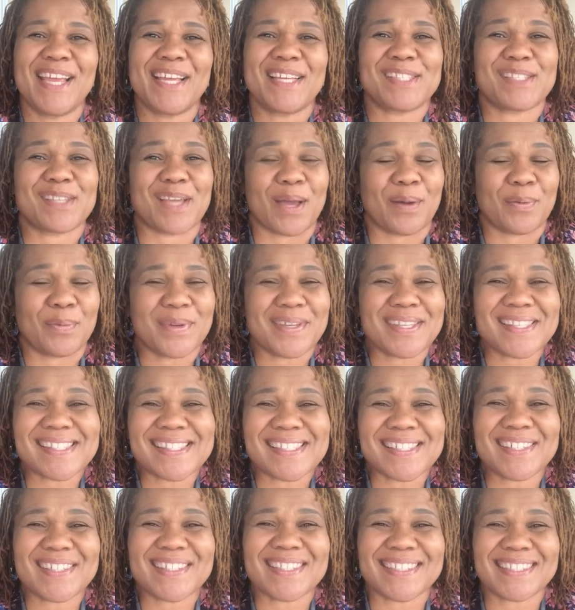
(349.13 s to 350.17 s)
So I will
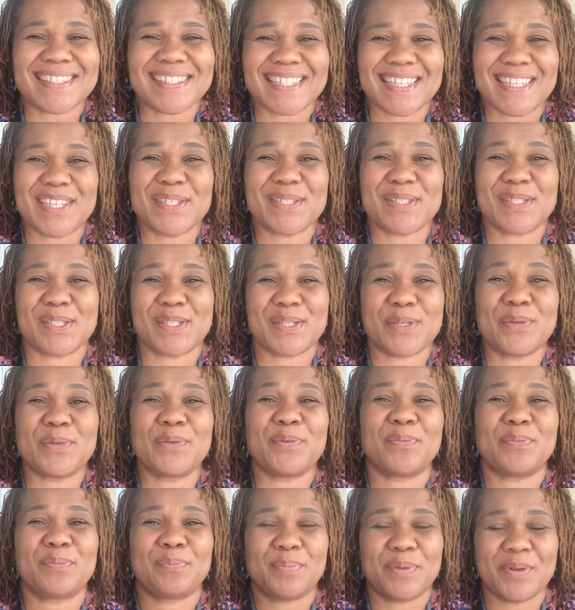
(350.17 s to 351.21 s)
still continue
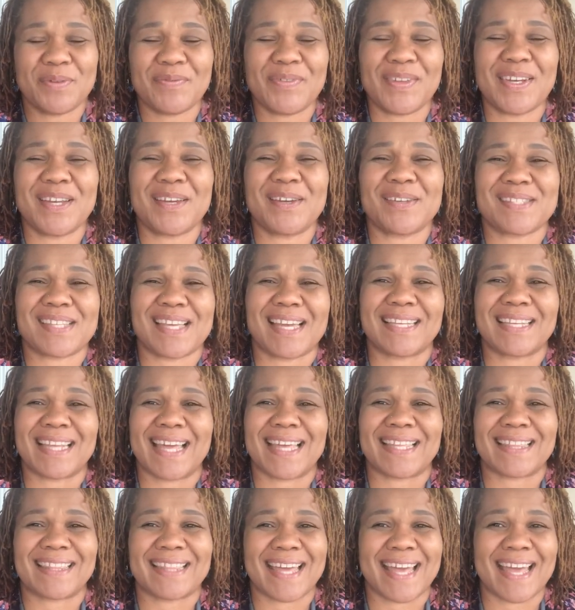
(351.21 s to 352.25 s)
to put videos out
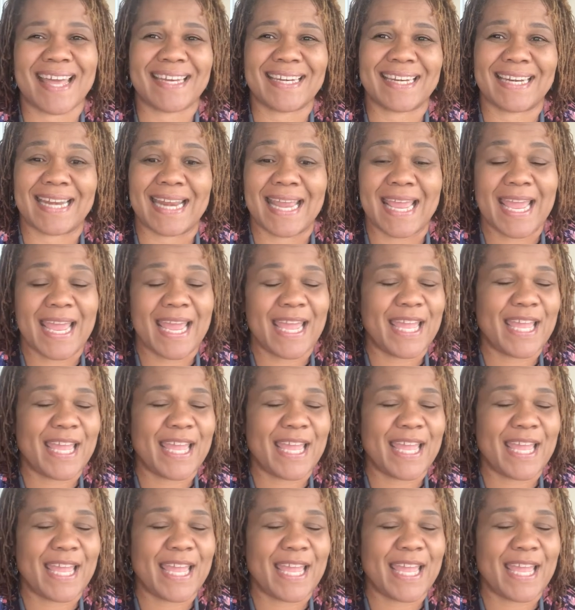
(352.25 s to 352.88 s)
like that and